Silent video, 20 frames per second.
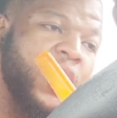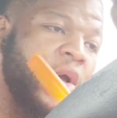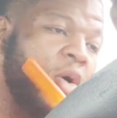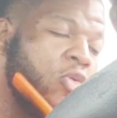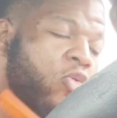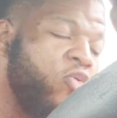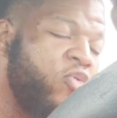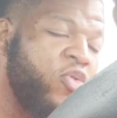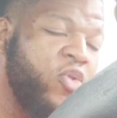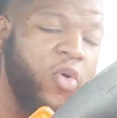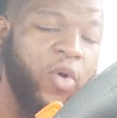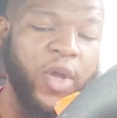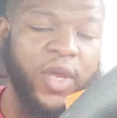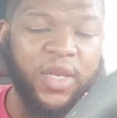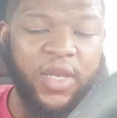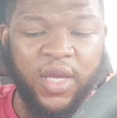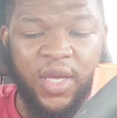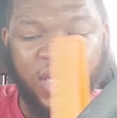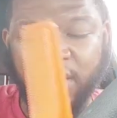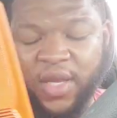Oh,
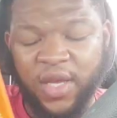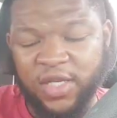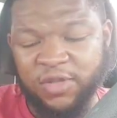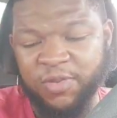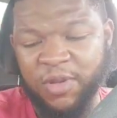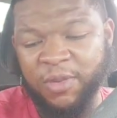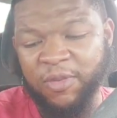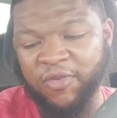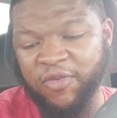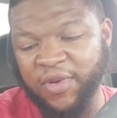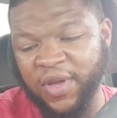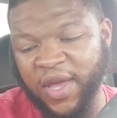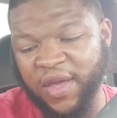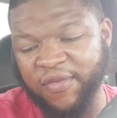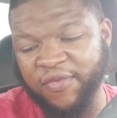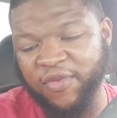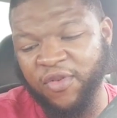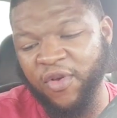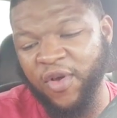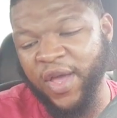Floyd did this. People
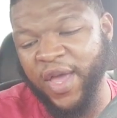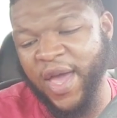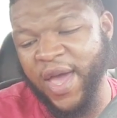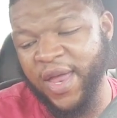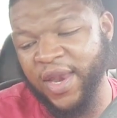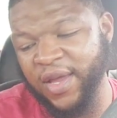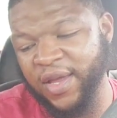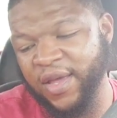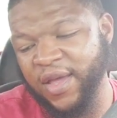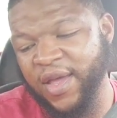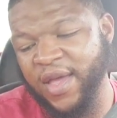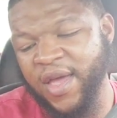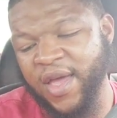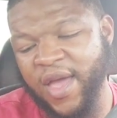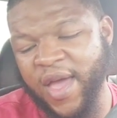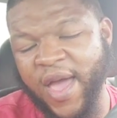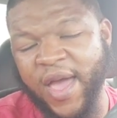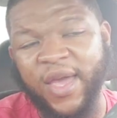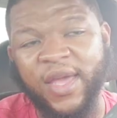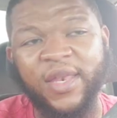forget Floyd had
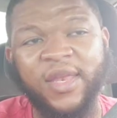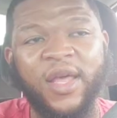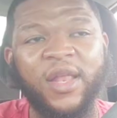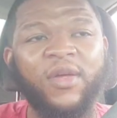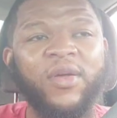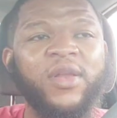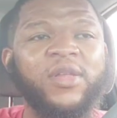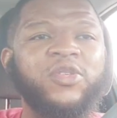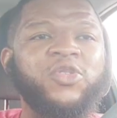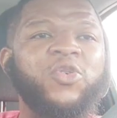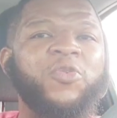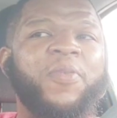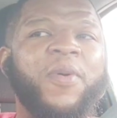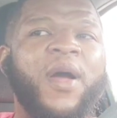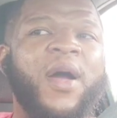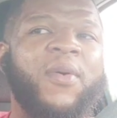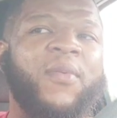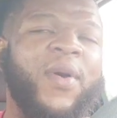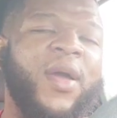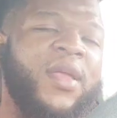Canelo at a
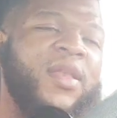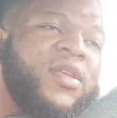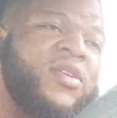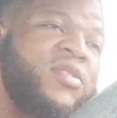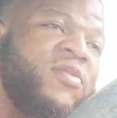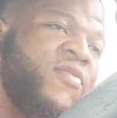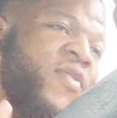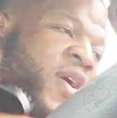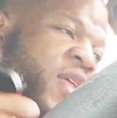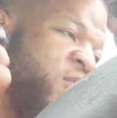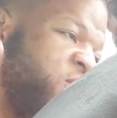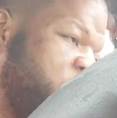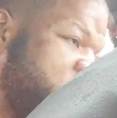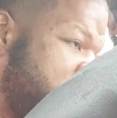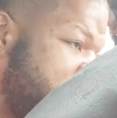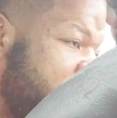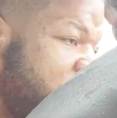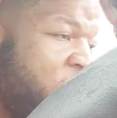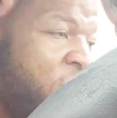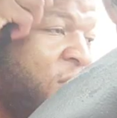2-pound weight disadvantage,
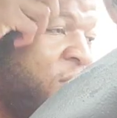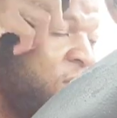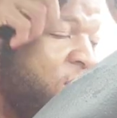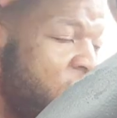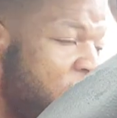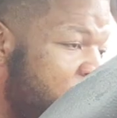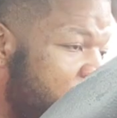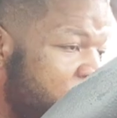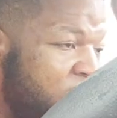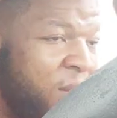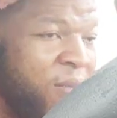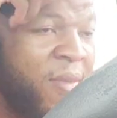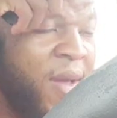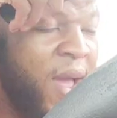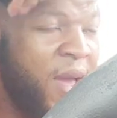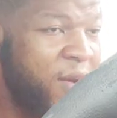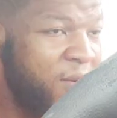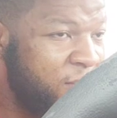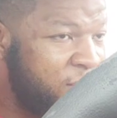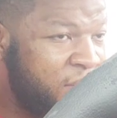which it don't really
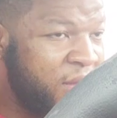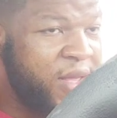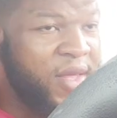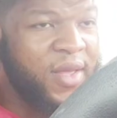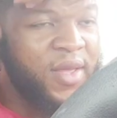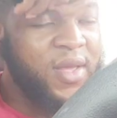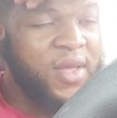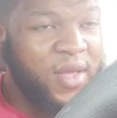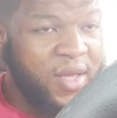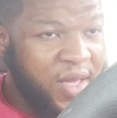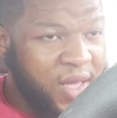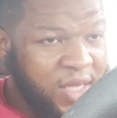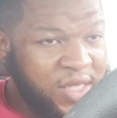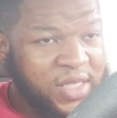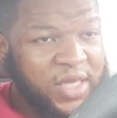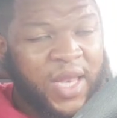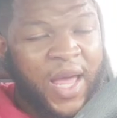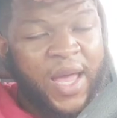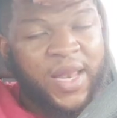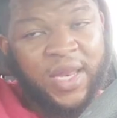matter, but
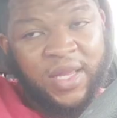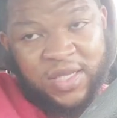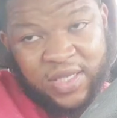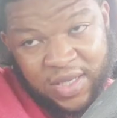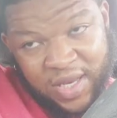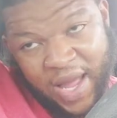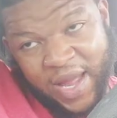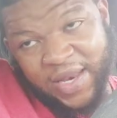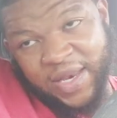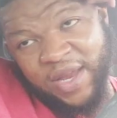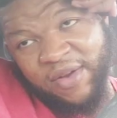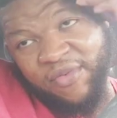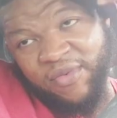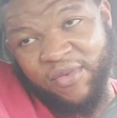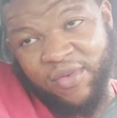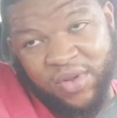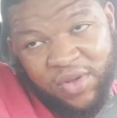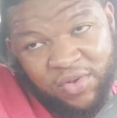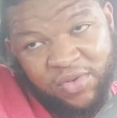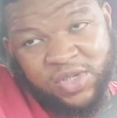it's a lot
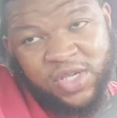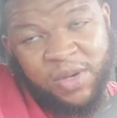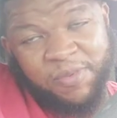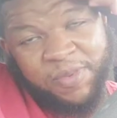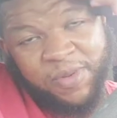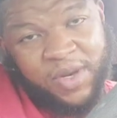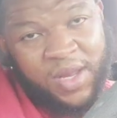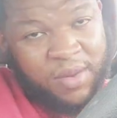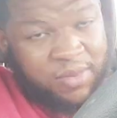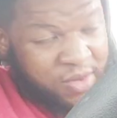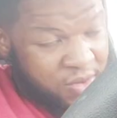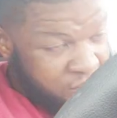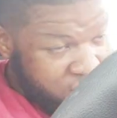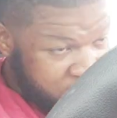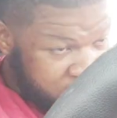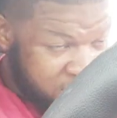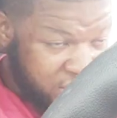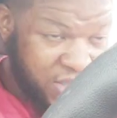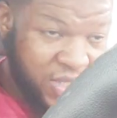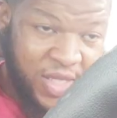different when you jumping up to
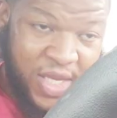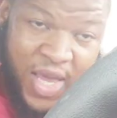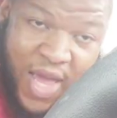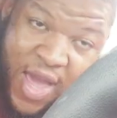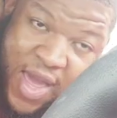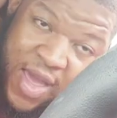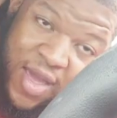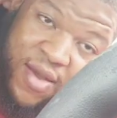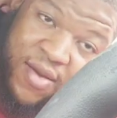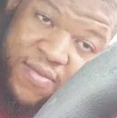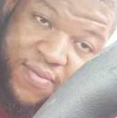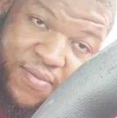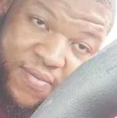168.